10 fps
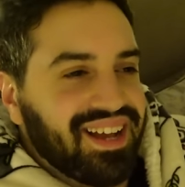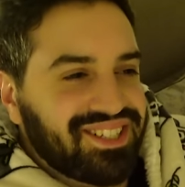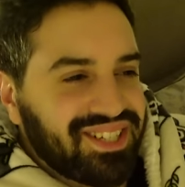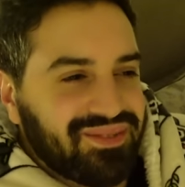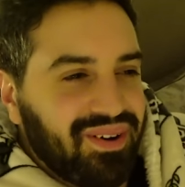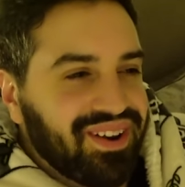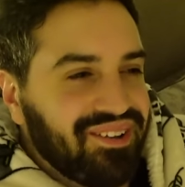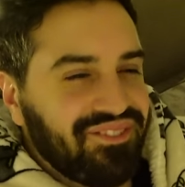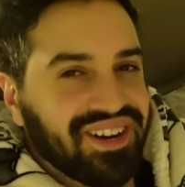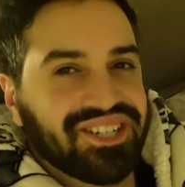just want
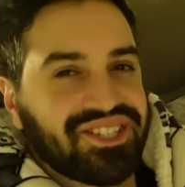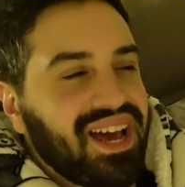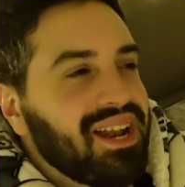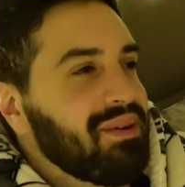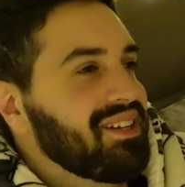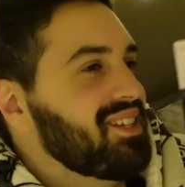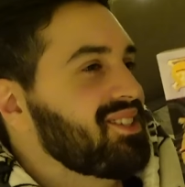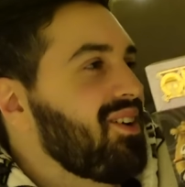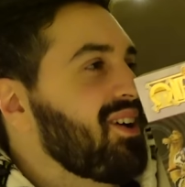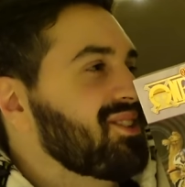to finish the Alabasta
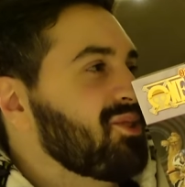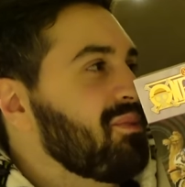Saga so